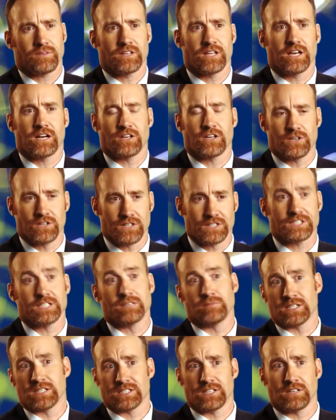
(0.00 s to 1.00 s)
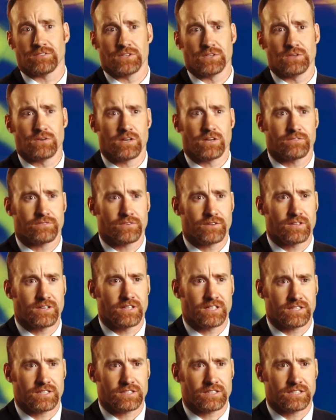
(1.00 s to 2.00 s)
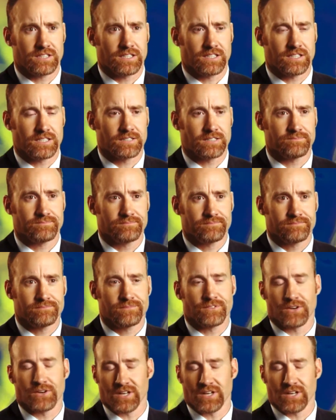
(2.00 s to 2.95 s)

real clients, not actors portraying them, but